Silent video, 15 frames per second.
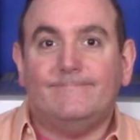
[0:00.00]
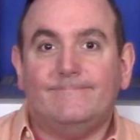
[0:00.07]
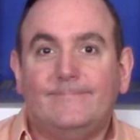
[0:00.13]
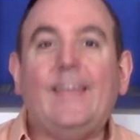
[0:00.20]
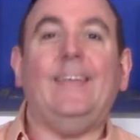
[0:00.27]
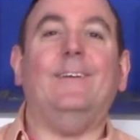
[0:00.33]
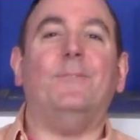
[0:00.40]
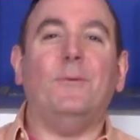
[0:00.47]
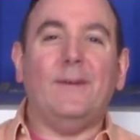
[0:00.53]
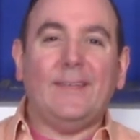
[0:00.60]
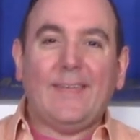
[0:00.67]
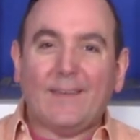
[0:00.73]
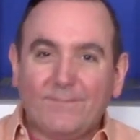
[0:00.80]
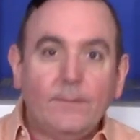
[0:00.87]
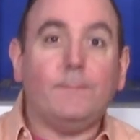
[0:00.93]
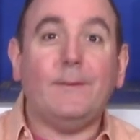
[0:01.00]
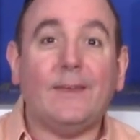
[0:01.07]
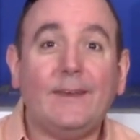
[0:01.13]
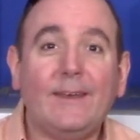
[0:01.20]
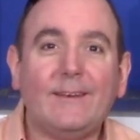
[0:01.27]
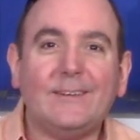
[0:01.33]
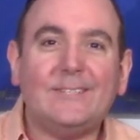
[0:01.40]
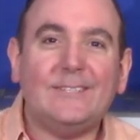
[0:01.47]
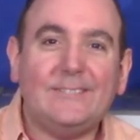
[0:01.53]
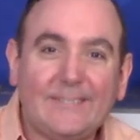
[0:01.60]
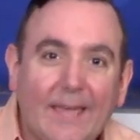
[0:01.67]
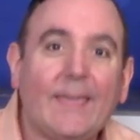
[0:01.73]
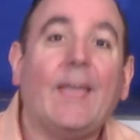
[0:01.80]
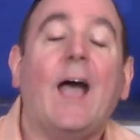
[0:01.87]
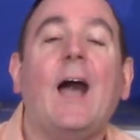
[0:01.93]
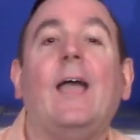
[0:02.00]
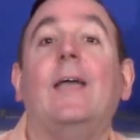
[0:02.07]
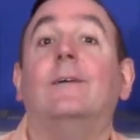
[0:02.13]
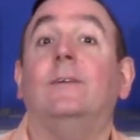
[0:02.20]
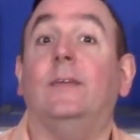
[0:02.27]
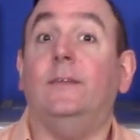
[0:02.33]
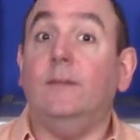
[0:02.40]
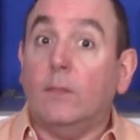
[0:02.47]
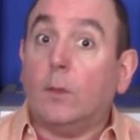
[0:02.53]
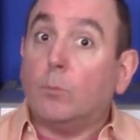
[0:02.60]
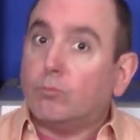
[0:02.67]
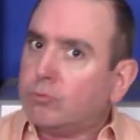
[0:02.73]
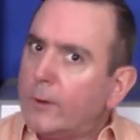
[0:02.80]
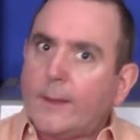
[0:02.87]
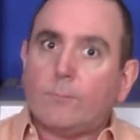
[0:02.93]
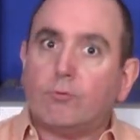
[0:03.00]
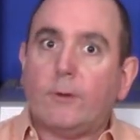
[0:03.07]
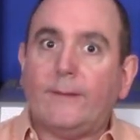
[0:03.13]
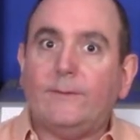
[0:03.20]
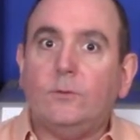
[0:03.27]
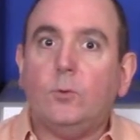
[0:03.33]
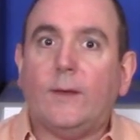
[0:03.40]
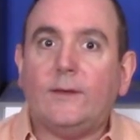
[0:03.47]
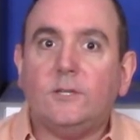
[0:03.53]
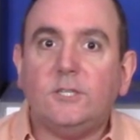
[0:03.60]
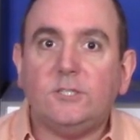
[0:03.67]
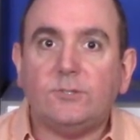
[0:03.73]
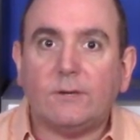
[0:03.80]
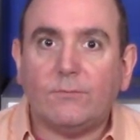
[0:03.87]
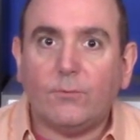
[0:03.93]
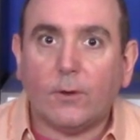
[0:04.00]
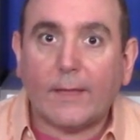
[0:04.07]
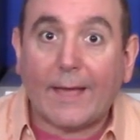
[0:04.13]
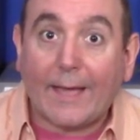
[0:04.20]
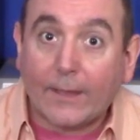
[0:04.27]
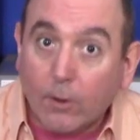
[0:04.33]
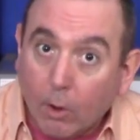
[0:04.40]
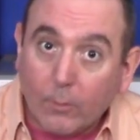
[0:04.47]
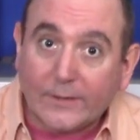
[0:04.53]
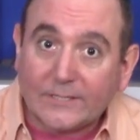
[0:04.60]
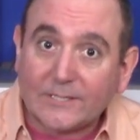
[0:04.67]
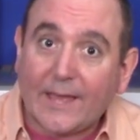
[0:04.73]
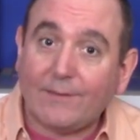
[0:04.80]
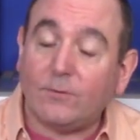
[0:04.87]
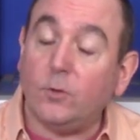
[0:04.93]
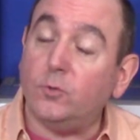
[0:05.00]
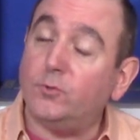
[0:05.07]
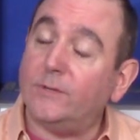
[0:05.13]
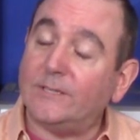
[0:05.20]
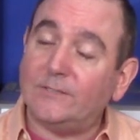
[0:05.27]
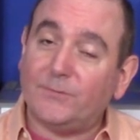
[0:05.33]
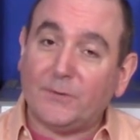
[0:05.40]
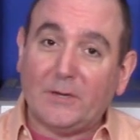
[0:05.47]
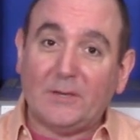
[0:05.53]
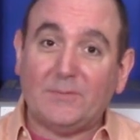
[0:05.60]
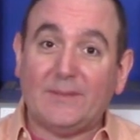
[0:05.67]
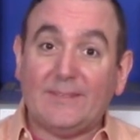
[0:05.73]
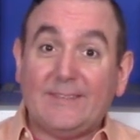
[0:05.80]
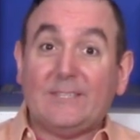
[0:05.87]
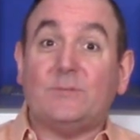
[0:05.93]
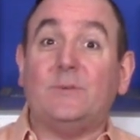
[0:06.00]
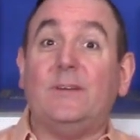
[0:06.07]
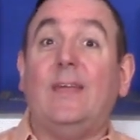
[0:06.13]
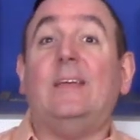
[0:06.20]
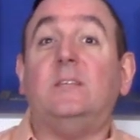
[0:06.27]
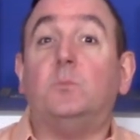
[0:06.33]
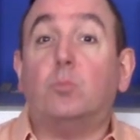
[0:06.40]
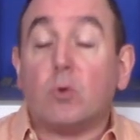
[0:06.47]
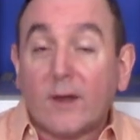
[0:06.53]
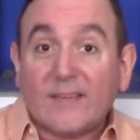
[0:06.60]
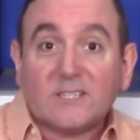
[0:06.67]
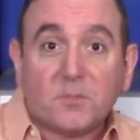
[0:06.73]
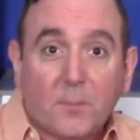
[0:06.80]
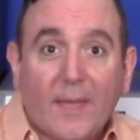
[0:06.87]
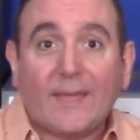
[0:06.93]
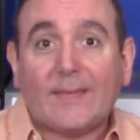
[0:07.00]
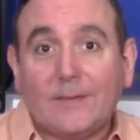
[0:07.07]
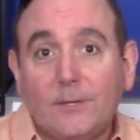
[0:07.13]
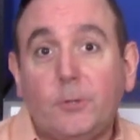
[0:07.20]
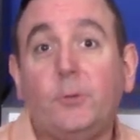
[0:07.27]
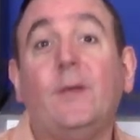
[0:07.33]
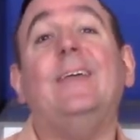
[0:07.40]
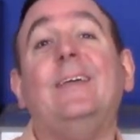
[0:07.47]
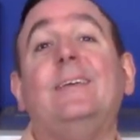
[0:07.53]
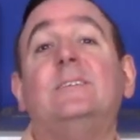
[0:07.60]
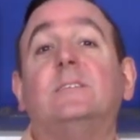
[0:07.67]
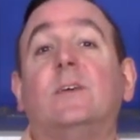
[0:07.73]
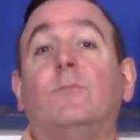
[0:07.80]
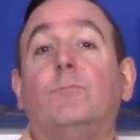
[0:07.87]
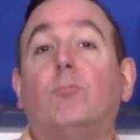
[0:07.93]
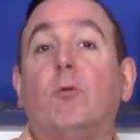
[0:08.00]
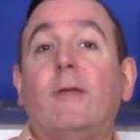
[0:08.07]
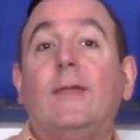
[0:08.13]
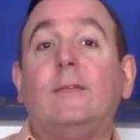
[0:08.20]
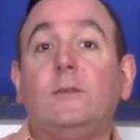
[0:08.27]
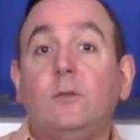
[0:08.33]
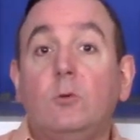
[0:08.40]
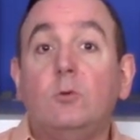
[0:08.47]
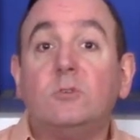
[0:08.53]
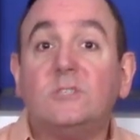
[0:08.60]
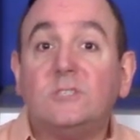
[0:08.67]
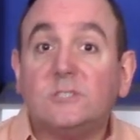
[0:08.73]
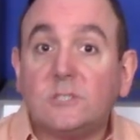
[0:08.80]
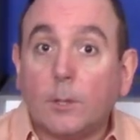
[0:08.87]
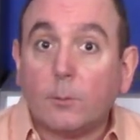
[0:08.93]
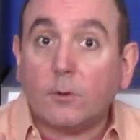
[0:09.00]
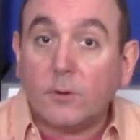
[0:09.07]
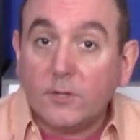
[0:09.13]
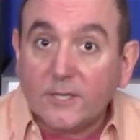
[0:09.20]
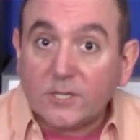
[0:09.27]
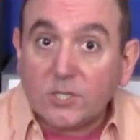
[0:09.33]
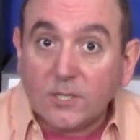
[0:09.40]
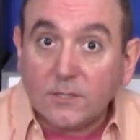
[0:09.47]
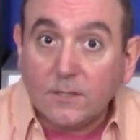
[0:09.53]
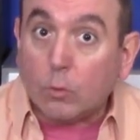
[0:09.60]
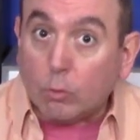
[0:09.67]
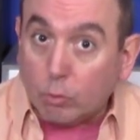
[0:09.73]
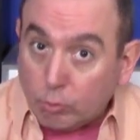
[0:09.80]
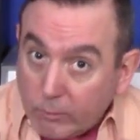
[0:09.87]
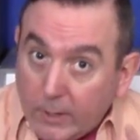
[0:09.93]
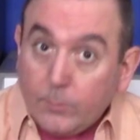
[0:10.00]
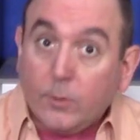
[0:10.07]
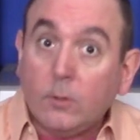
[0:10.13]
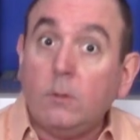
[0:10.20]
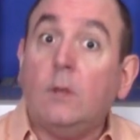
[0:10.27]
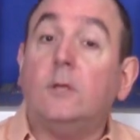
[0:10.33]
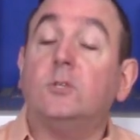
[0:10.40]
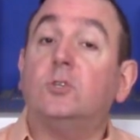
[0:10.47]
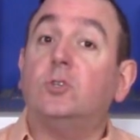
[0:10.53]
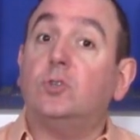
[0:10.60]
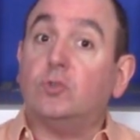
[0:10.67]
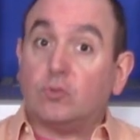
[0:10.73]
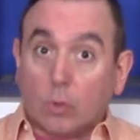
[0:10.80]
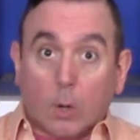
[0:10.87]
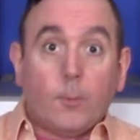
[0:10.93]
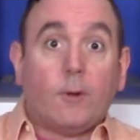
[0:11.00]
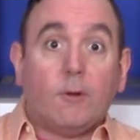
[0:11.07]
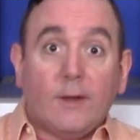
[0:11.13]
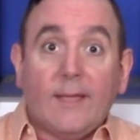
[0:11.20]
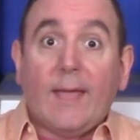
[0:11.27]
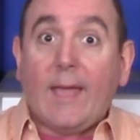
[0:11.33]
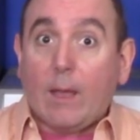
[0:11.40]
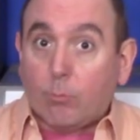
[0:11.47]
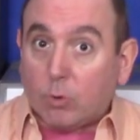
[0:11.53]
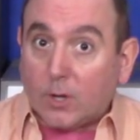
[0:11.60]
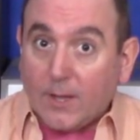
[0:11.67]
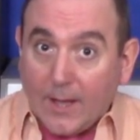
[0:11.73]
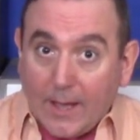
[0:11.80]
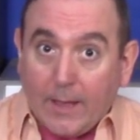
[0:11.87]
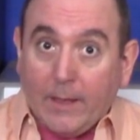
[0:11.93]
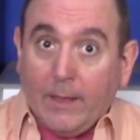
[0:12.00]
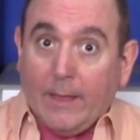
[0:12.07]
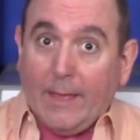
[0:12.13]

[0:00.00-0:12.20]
Hey everyone, Caffeine Man here, and today I have another brand new energy drink for you. I always have new drinks for you, but this one is brand spanking new. It is the brand new summer edition Red Bull Strawberry Apricot.